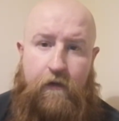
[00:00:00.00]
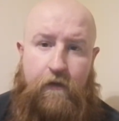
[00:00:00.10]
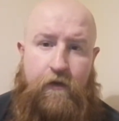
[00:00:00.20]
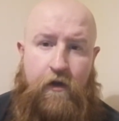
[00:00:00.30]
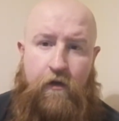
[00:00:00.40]

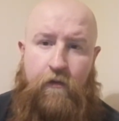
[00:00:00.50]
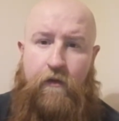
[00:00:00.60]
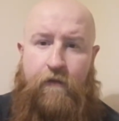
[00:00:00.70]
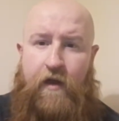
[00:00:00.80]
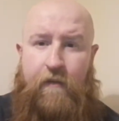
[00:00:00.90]
No,
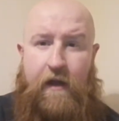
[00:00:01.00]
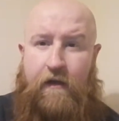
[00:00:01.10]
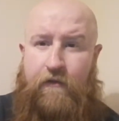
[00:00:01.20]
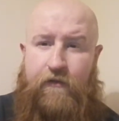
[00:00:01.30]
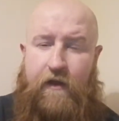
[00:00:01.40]
I've not met
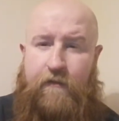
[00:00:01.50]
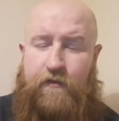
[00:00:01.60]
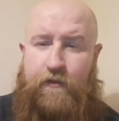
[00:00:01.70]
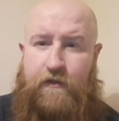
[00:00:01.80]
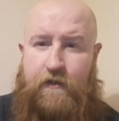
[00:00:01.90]
any famous
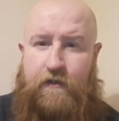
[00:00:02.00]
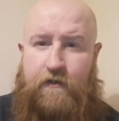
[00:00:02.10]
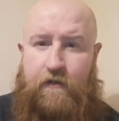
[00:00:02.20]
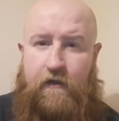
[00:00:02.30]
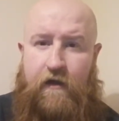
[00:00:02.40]

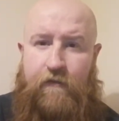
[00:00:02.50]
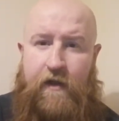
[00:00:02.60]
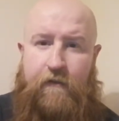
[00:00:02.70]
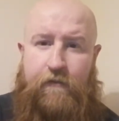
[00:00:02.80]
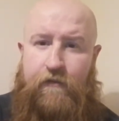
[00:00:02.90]
prisoners. I've
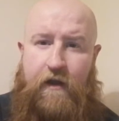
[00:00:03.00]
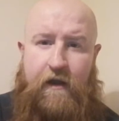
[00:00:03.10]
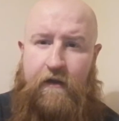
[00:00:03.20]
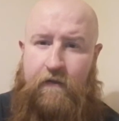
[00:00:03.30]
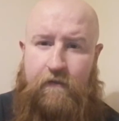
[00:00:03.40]
met
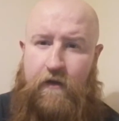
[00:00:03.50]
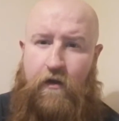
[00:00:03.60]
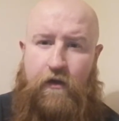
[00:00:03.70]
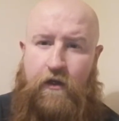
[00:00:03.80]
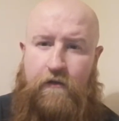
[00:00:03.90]
like
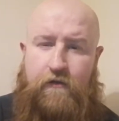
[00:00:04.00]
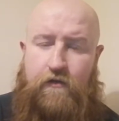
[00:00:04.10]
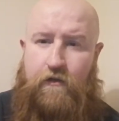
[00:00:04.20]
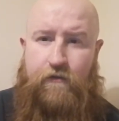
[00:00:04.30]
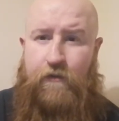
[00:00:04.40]
all the usual
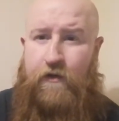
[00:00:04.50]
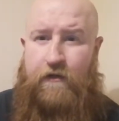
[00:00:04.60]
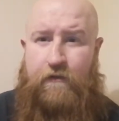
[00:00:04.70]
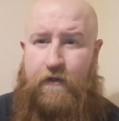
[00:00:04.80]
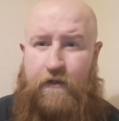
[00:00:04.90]
stuff:
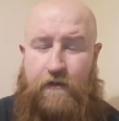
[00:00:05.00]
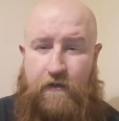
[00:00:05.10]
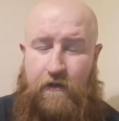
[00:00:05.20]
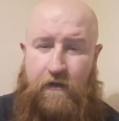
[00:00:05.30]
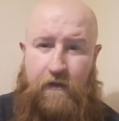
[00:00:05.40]
murderers,
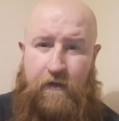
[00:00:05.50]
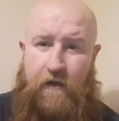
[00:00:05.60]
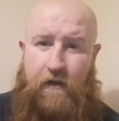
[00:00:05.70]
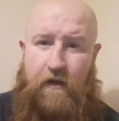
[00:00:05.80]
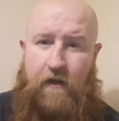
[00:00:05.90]

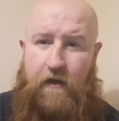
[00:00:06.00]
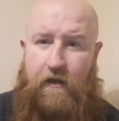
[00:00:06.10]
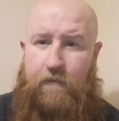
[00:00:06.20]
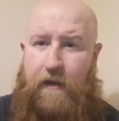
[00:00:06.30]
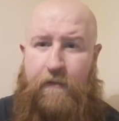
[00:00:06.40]
uh,
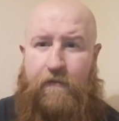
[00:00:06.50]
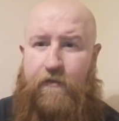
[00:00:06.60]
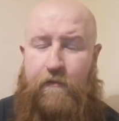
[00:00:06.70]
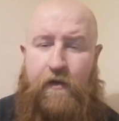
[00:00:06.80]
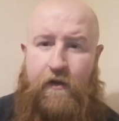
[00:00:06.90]
people in
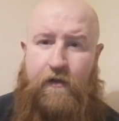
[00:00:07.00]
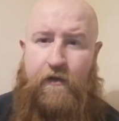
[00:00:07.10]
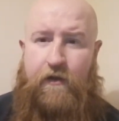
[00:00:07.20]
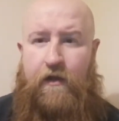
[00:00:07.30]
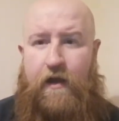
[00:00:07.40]
for
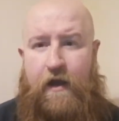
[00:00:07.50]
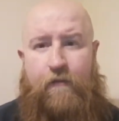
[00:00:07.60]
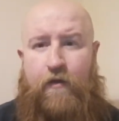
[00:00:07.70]
murder, armed